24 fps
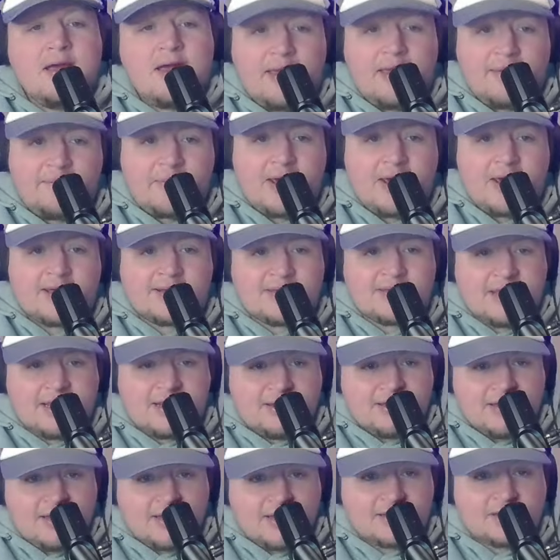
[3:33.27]
And Pat
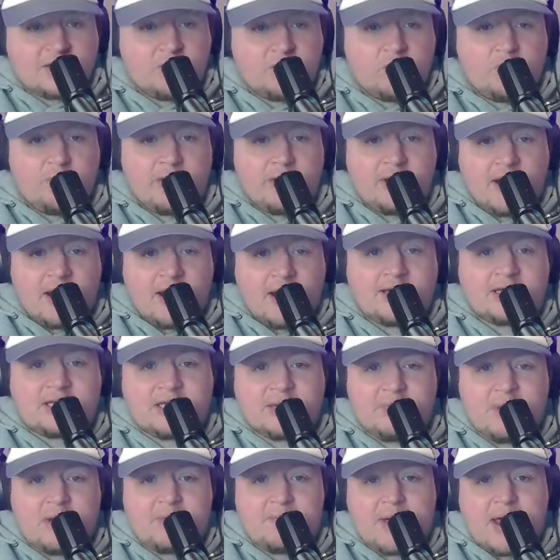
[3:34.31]
said this: "It would be nice
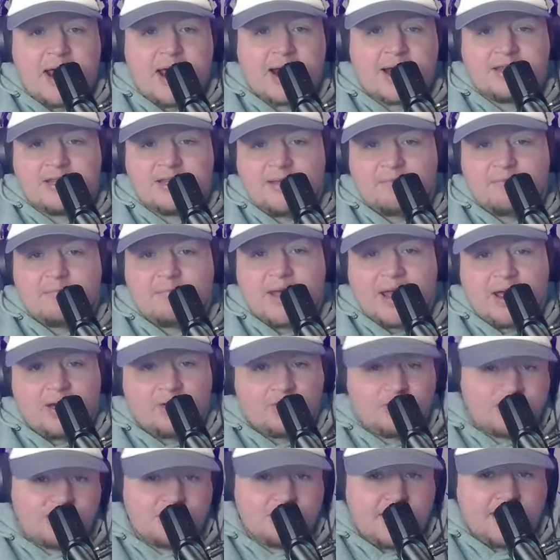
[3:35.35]
to be back in them
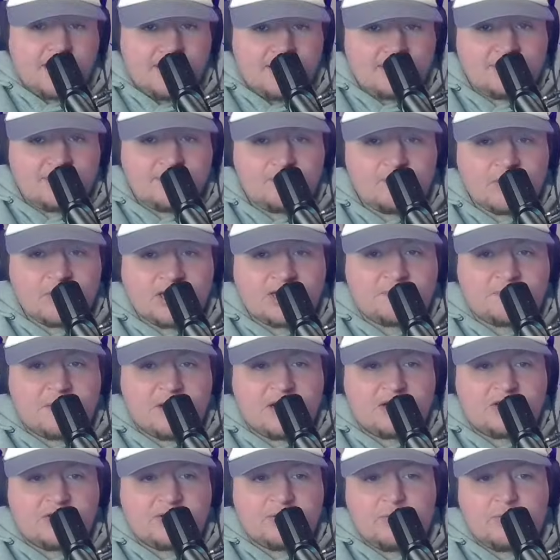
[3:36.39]
mountains, man,
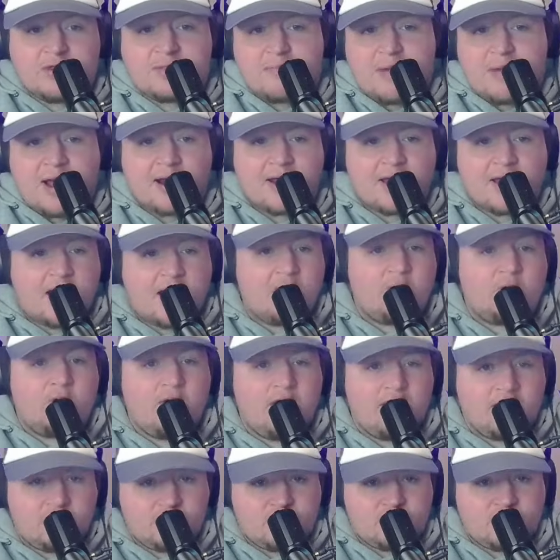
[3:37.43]
especially with my guy
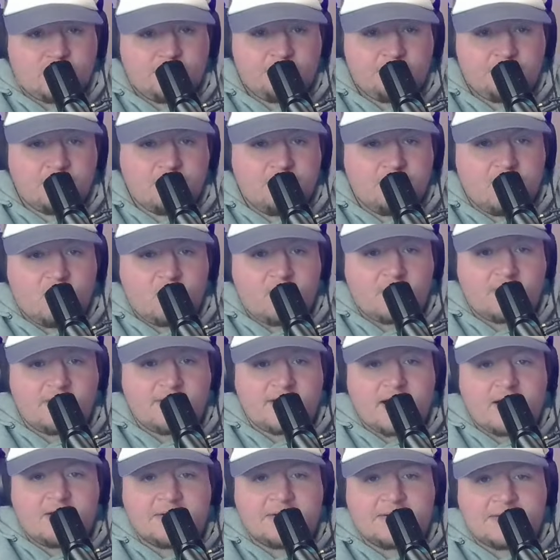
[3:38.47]
Rich.
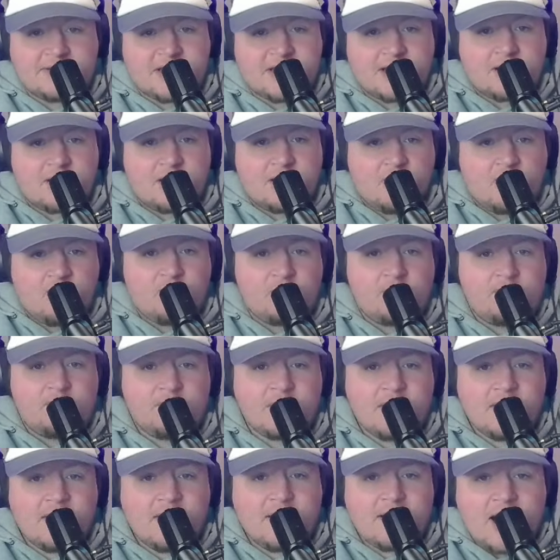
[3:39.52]
Morgantown is the second home.
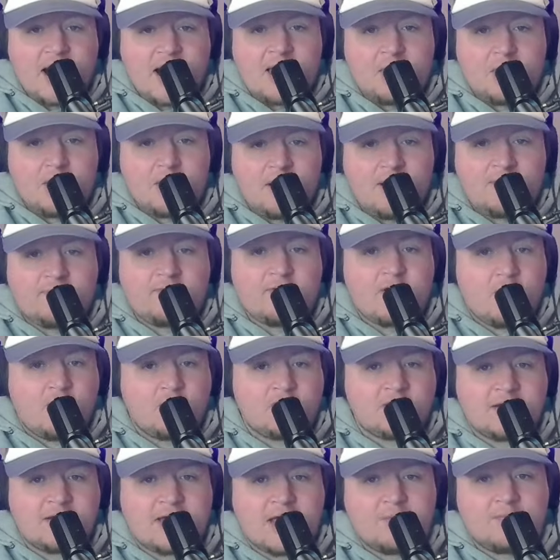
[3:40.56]
I love
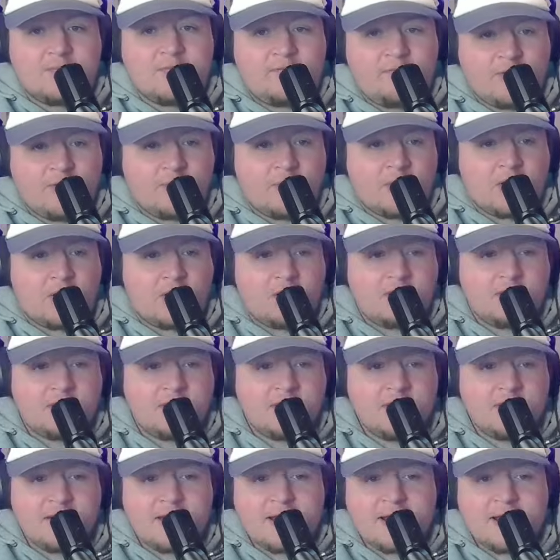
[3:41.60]
coaching the game of football,
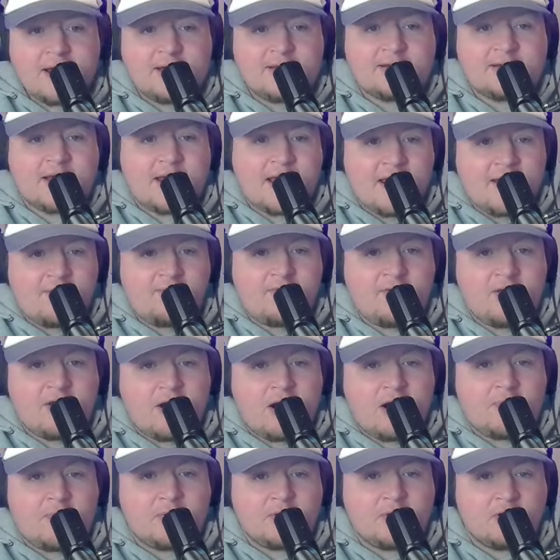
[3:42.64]
and to have the
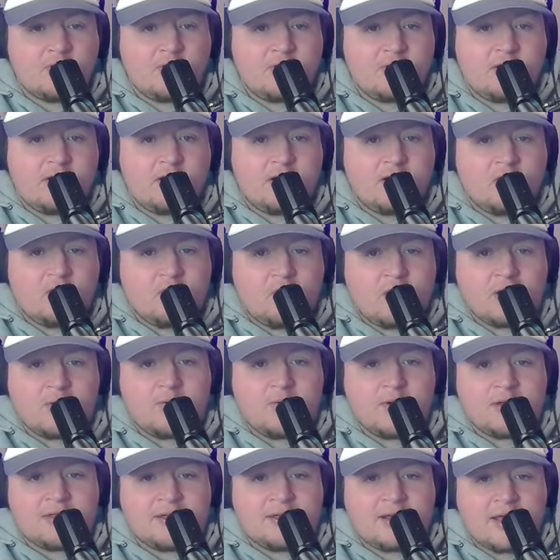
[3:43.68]
opportunity to
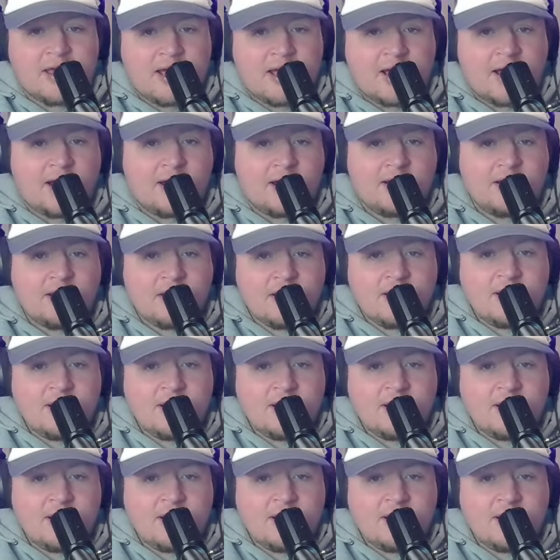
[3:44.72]
work with the guy